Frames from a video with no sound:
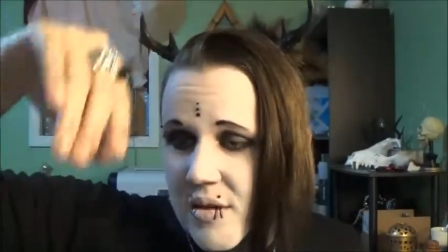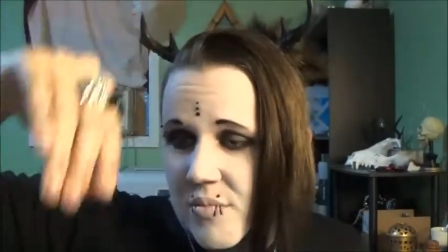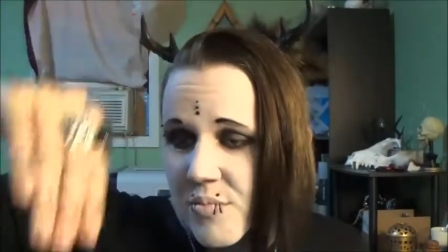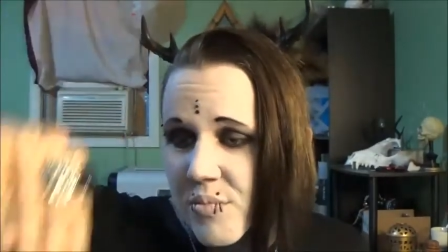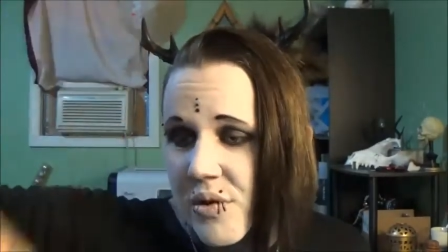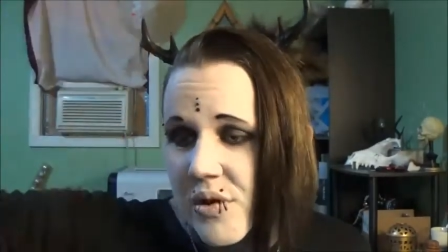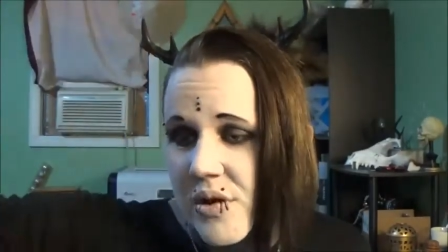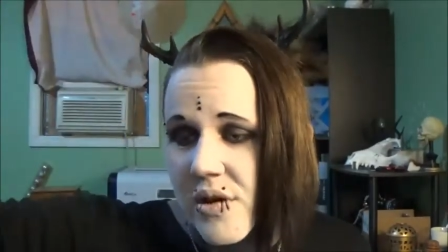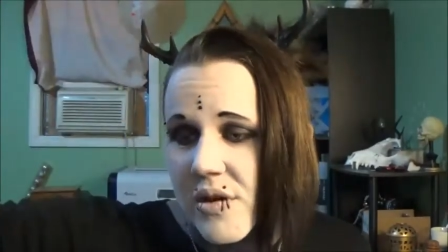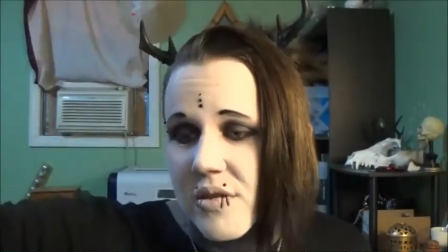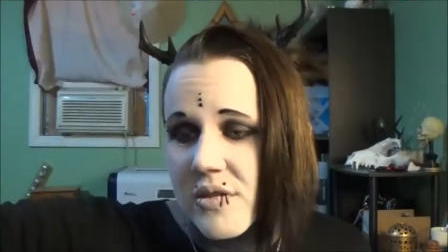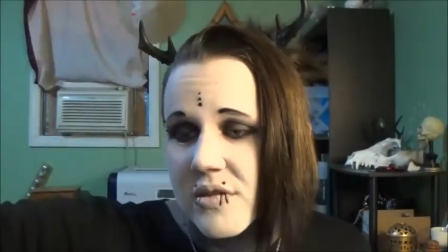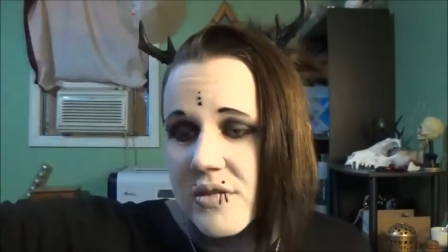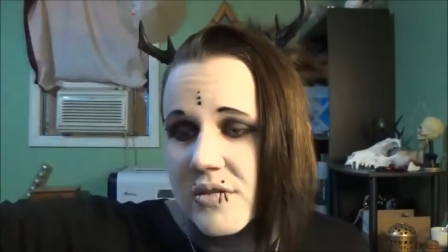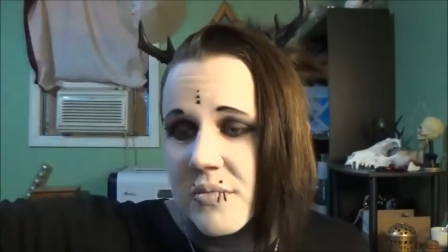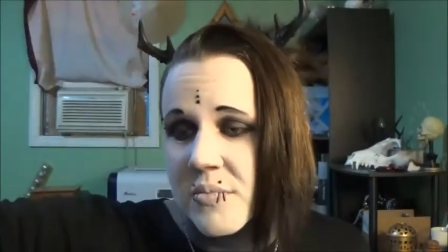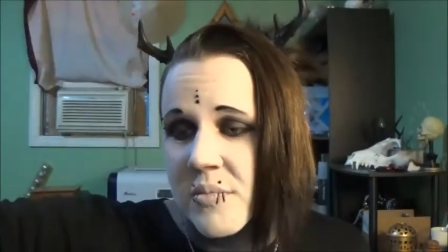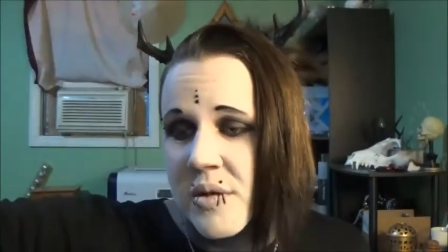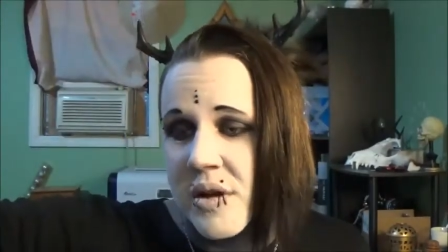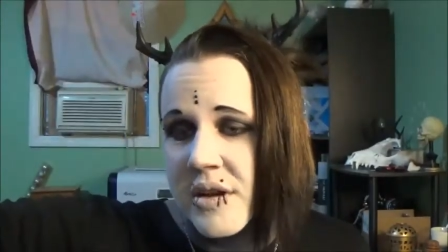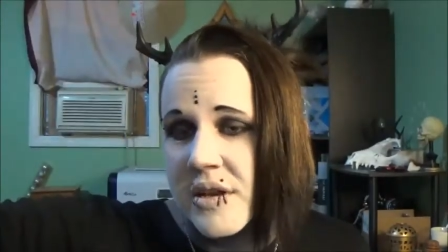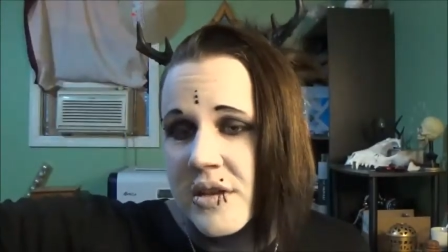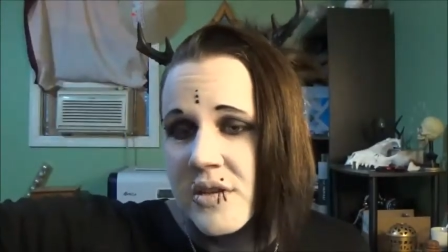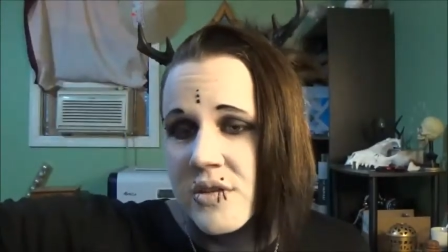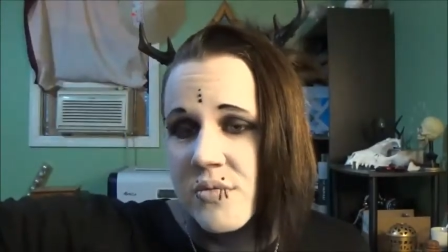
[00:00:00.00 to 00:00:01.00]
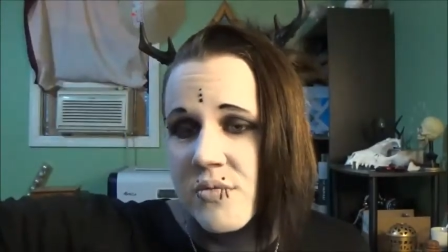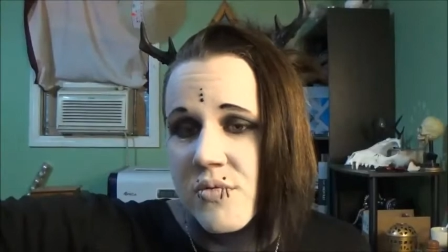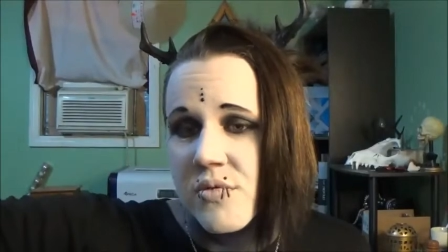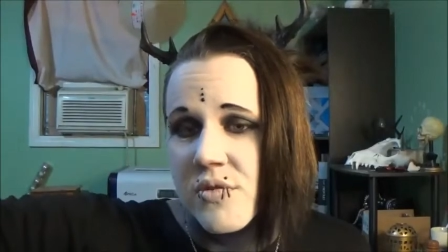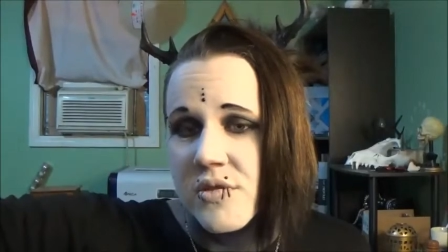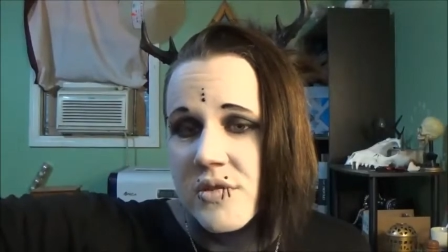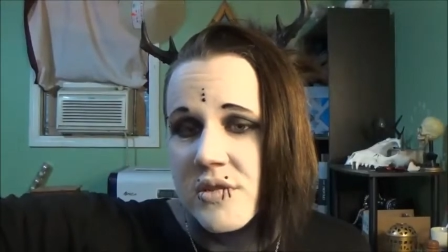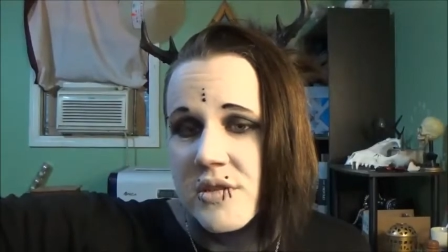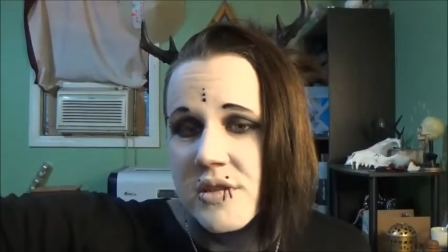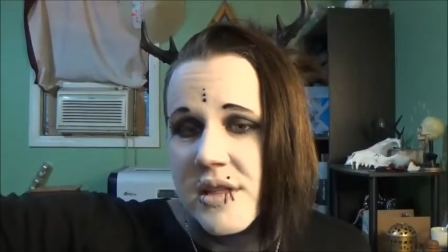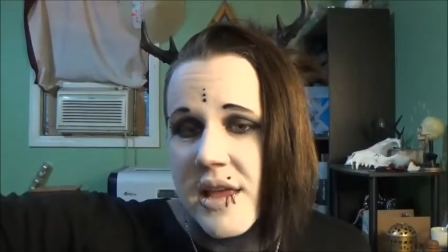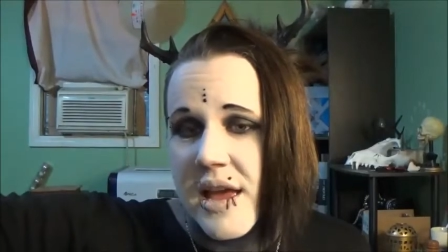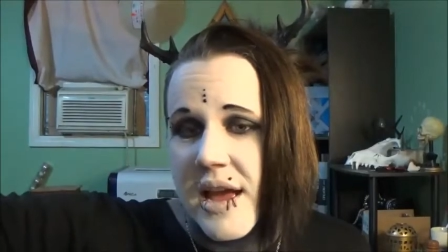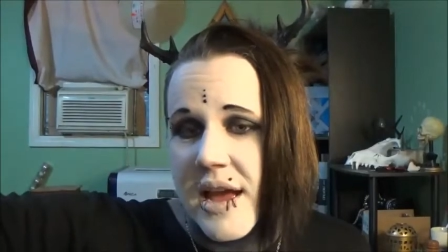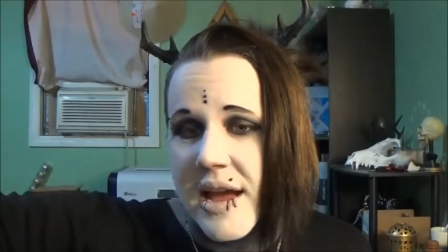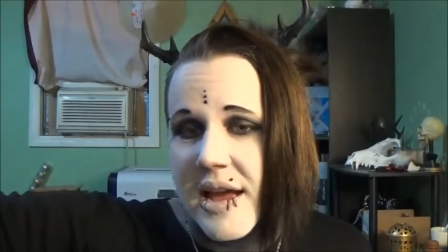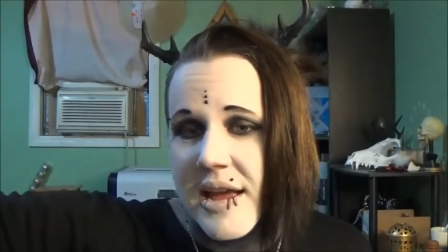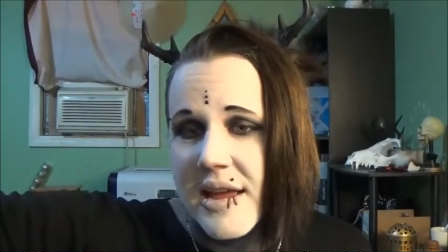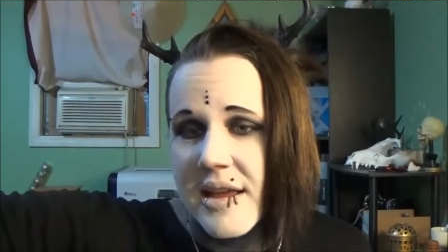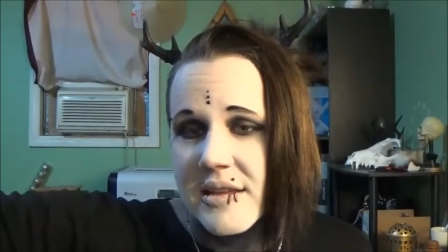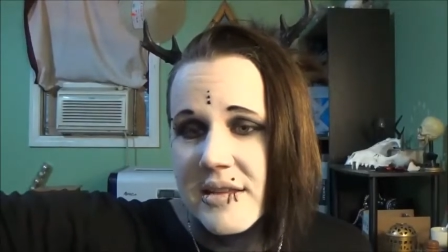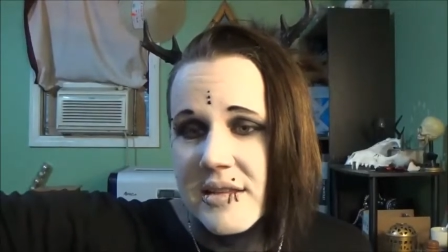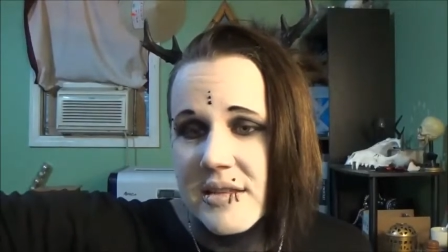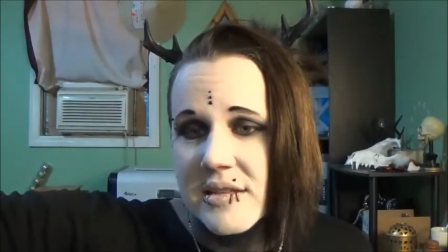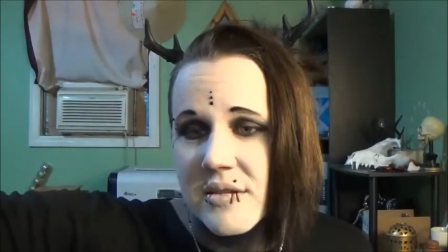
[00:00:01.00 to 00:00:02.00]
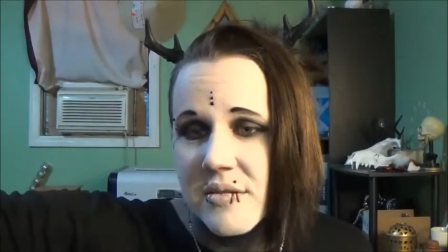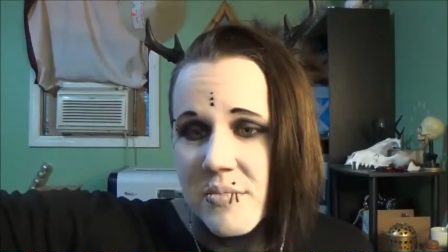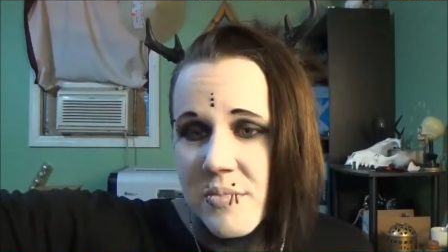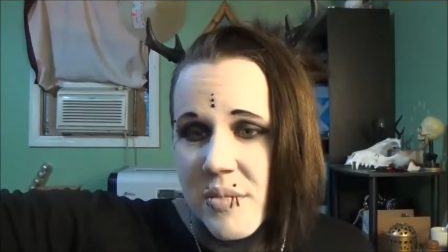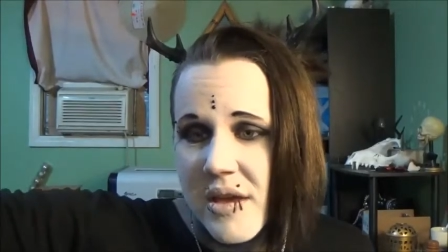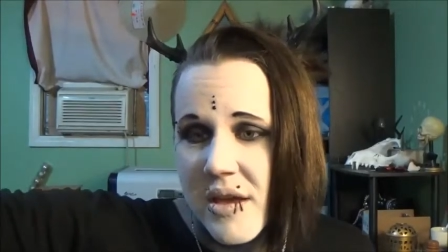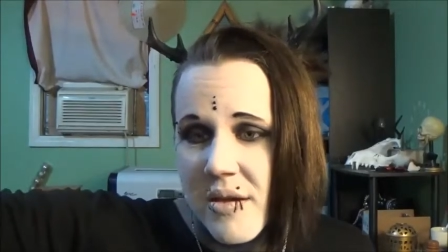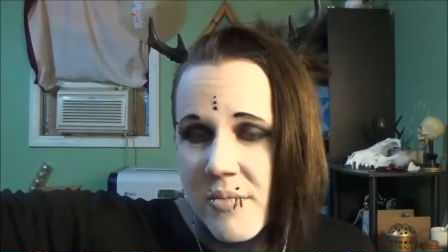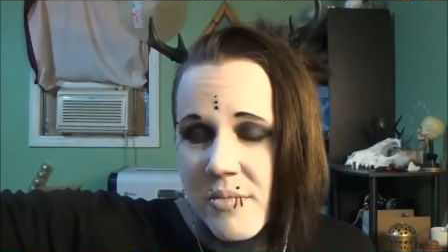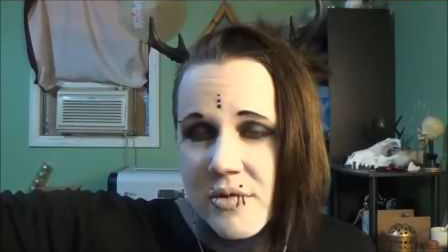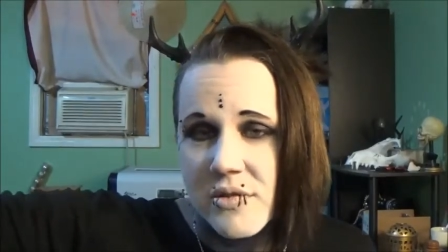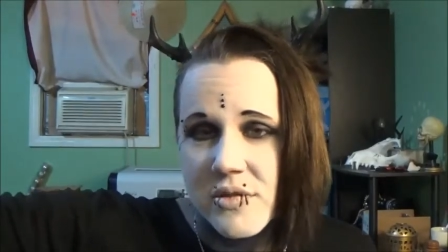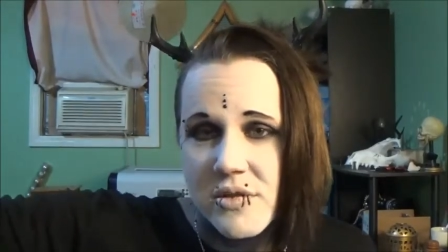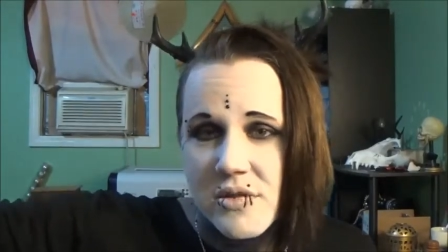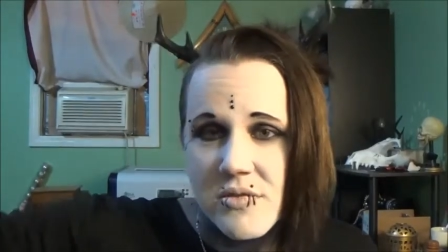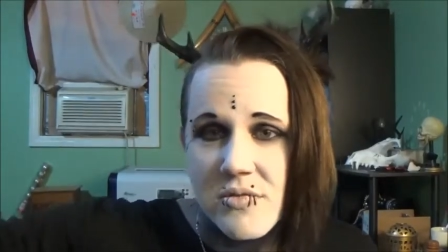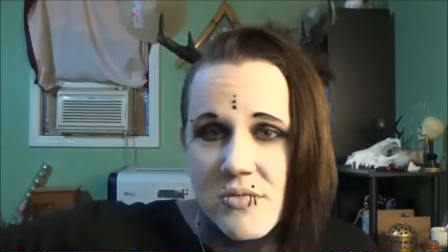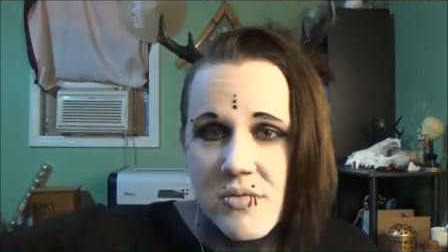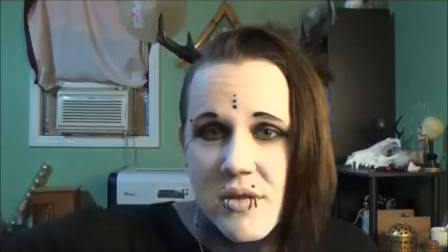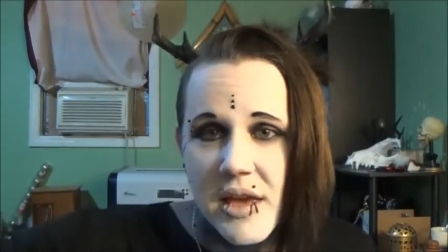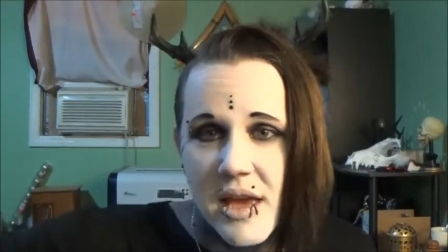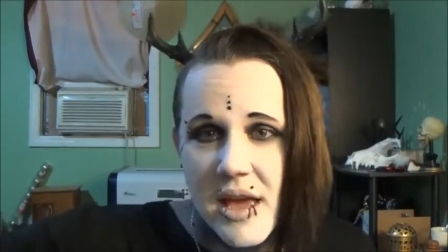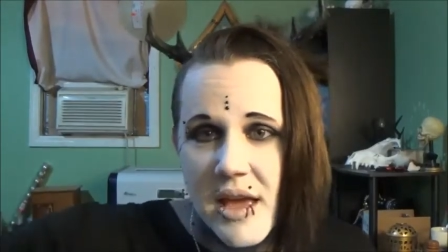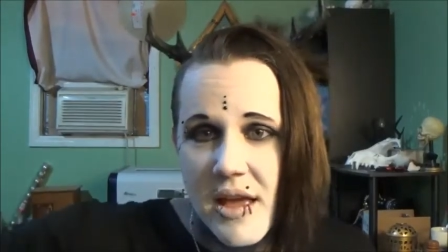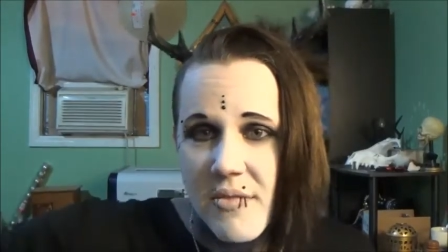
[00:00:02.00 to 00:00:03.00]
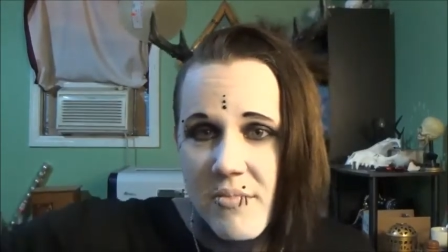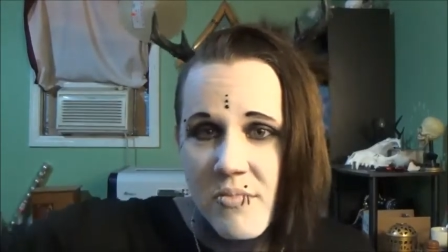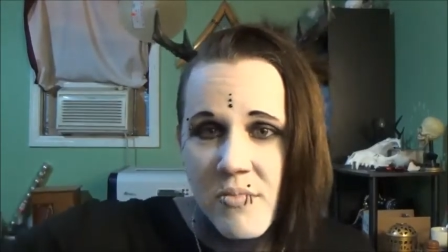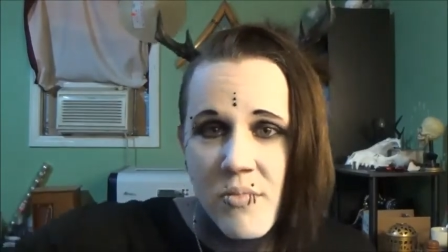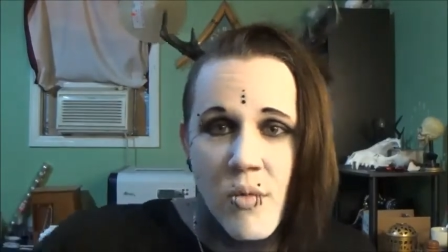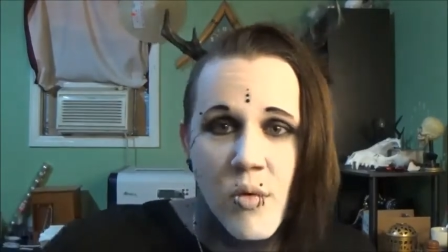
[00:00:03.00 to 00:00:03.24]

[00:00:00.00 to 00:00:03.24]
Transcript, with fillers: put some money towards that to be able to get